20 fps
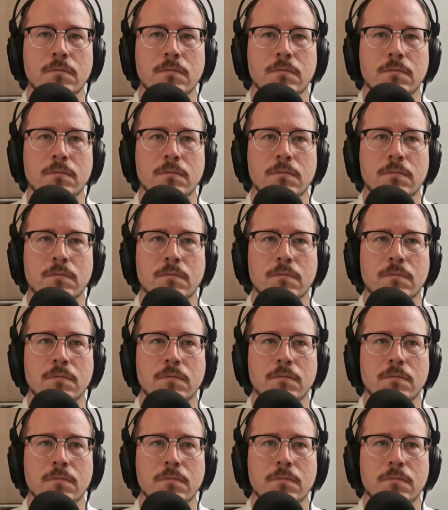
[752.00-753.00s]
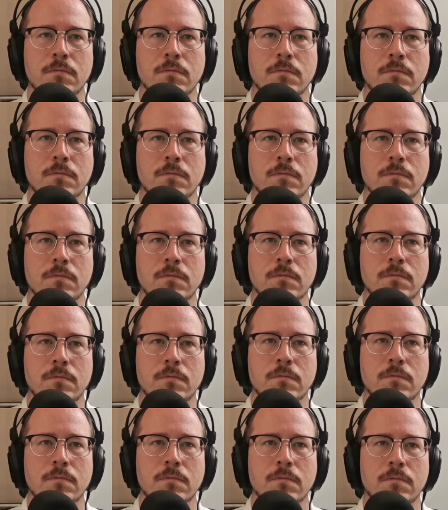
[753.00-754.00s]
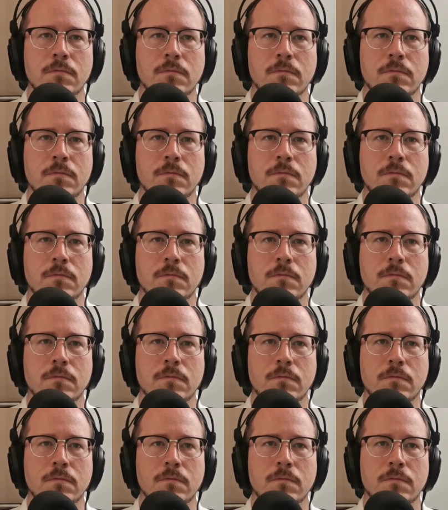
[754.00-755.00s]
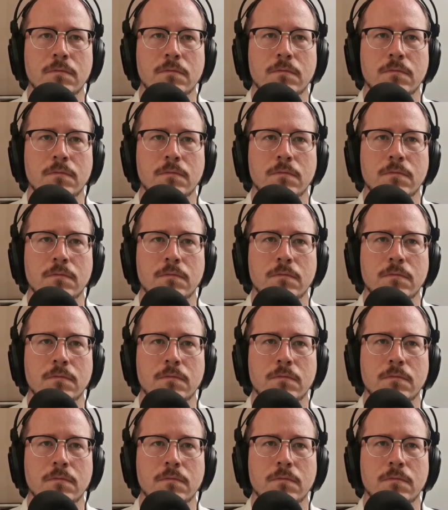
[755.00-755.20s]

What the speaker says: The person shown says nothing.